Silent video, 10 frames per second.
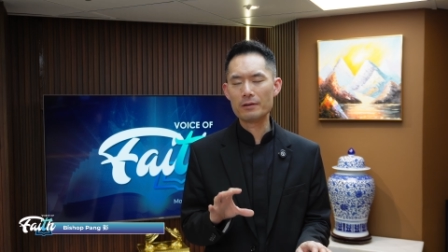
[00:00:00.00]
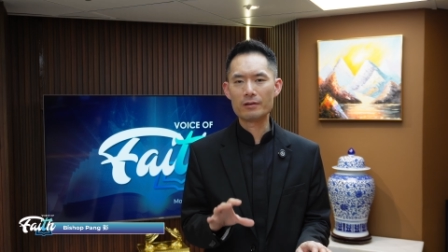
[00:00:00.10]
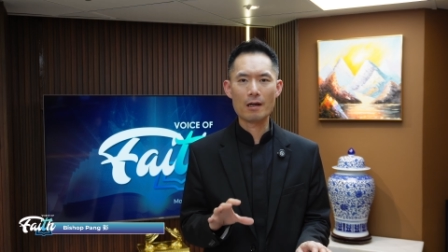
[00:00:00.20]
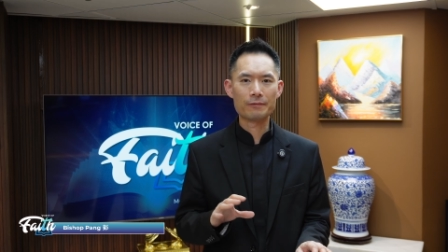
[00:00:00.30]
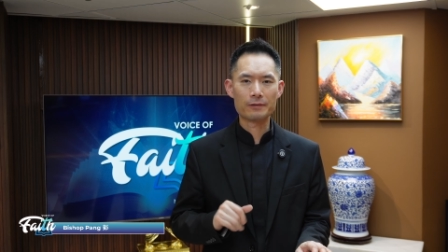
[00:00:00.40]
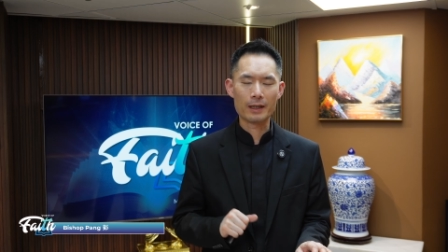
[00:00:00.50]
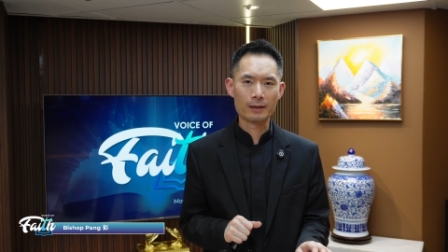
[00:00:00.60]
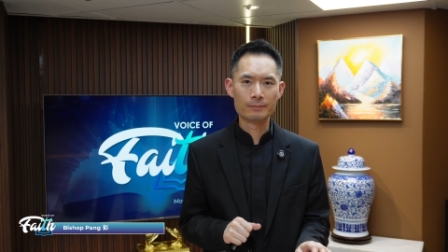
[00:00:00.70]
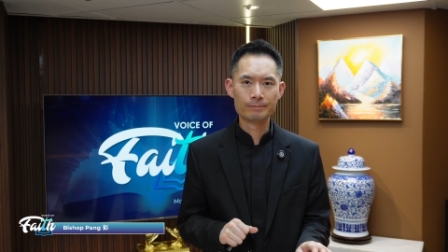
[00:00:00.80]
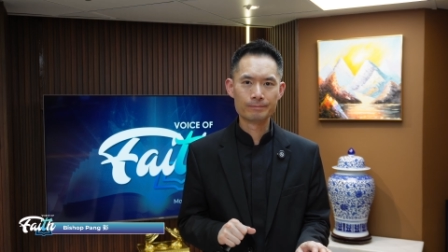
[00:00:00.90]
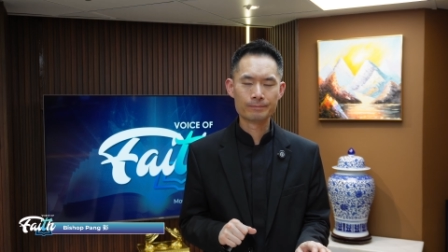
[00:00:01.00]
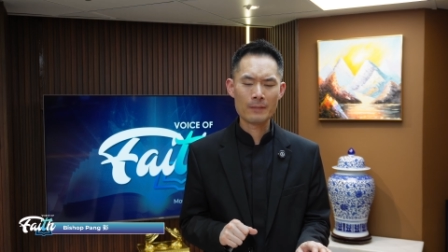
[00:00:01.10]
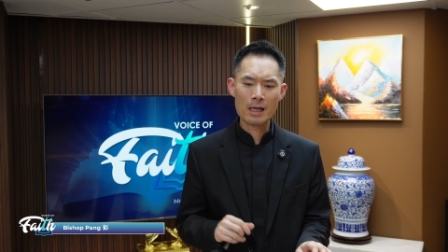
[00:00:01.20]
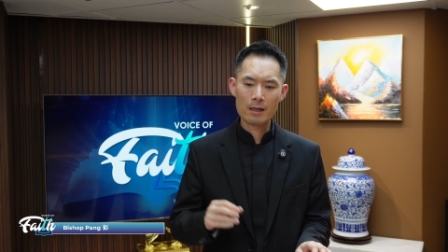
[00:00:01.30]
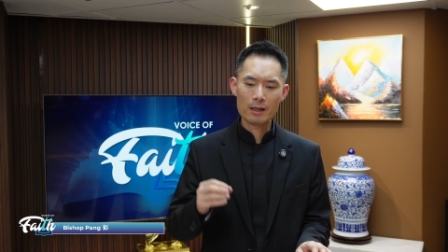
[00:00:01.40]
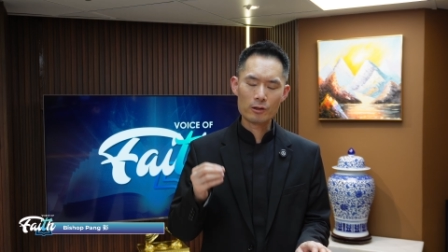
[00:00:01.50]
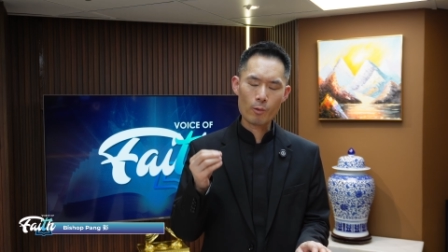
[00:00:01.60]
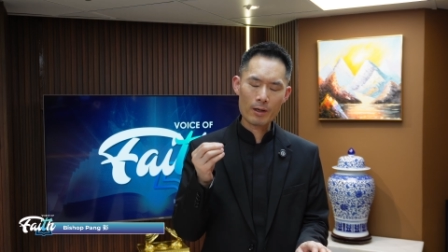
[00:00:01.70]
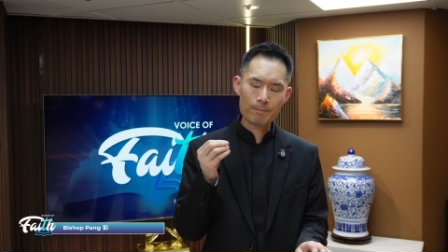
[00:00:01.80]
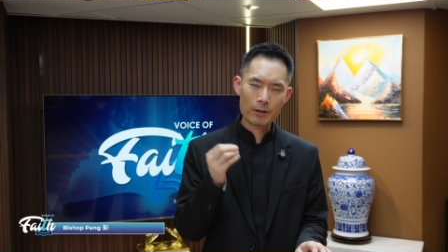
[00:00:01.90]
suffering? It's
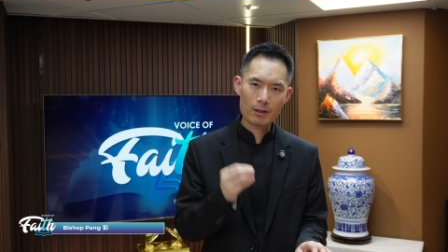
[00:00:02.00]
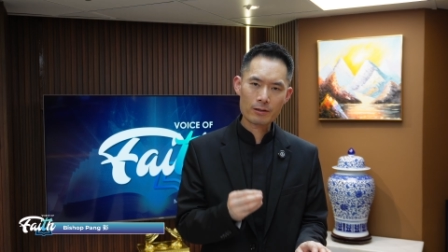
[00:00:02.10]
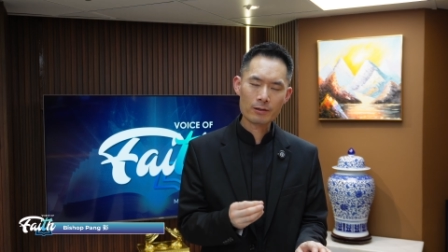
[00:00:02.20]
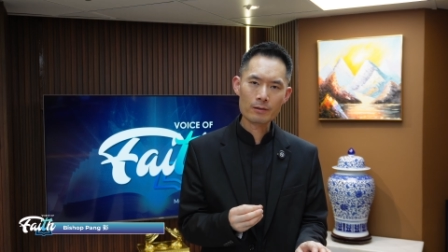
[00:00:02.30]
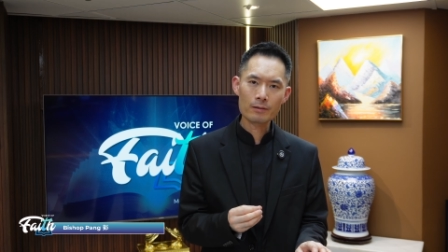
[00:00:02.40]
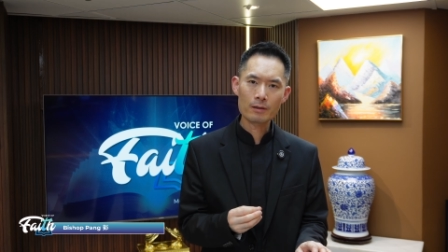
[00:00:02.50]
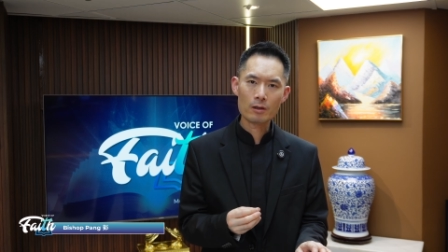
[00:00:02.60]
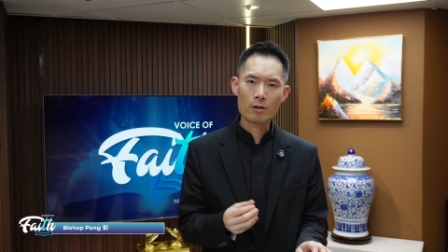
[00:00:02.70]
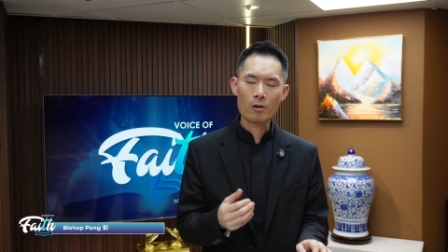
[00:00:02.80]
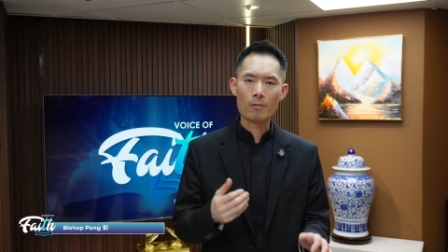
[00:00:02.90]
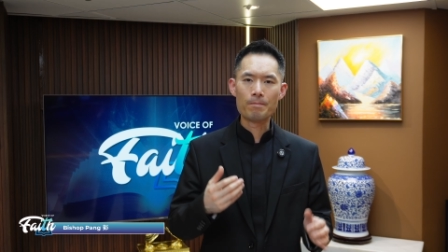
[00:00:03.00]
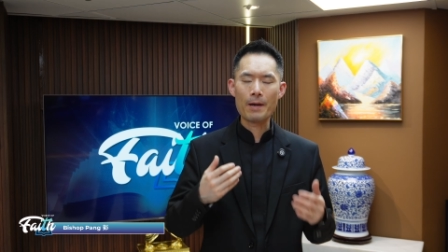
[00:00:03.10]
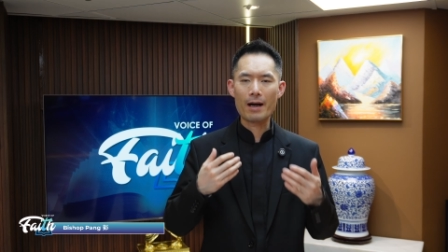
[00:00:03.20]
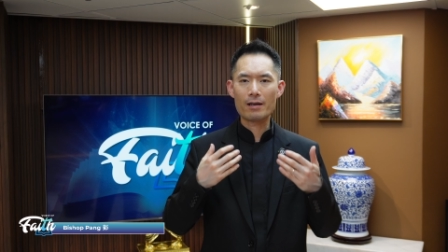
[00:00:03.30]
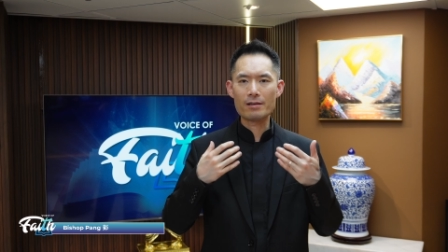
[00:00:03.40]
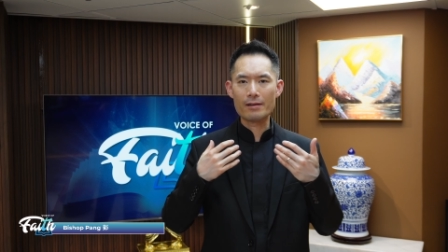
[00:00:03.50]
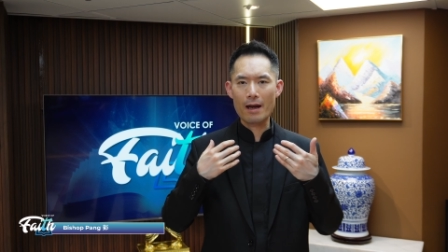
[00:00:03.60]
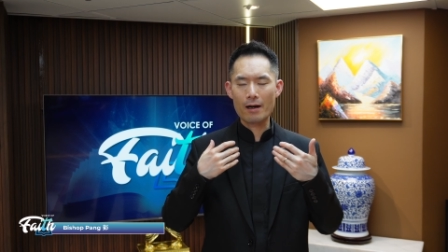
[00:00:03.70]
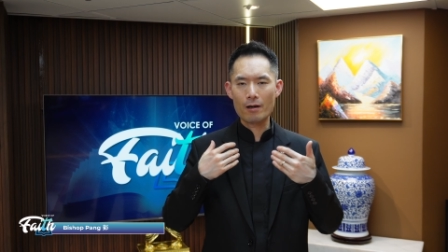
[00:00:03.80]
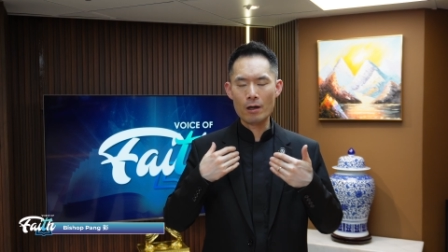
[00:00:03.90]
when a person compares
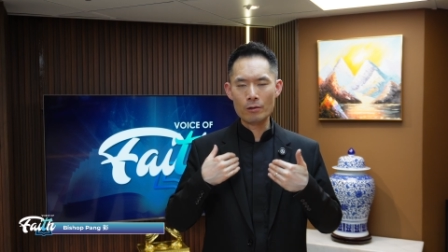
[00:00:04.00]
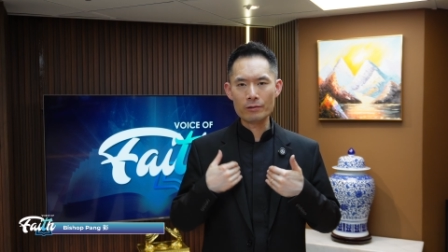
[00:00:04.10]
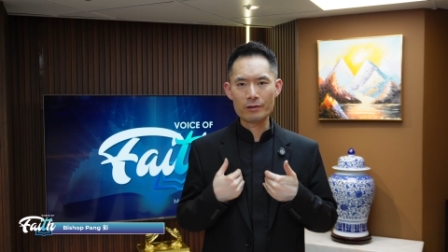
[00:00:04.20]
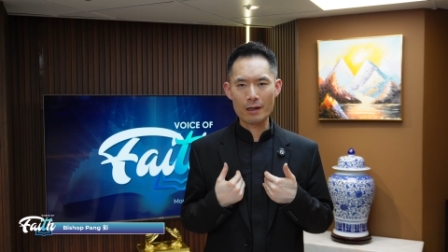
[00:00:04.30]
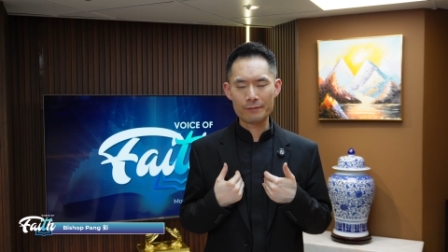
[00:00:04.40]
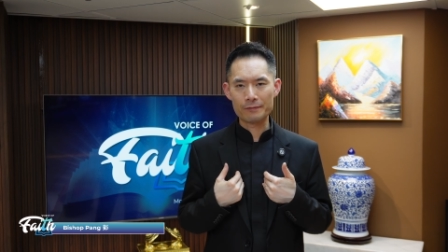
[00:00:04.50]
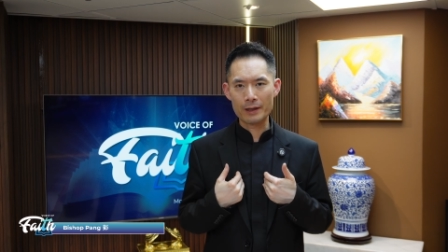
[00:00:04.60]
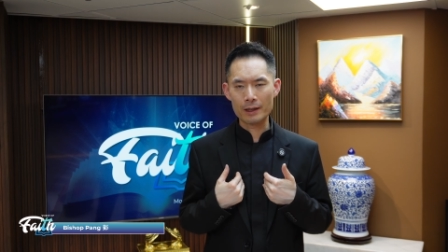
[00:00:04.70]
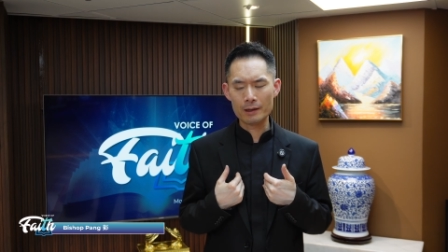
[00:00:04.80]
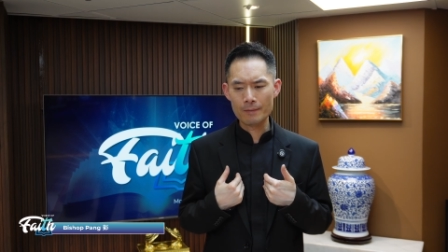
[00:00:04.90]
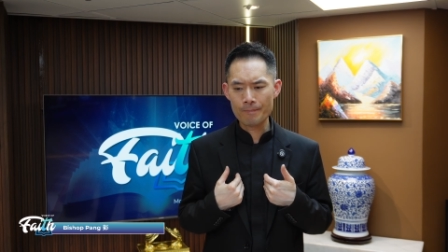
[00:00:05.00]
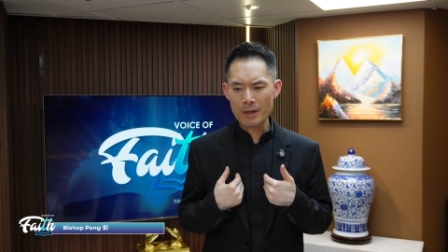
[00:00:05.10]
their own suffering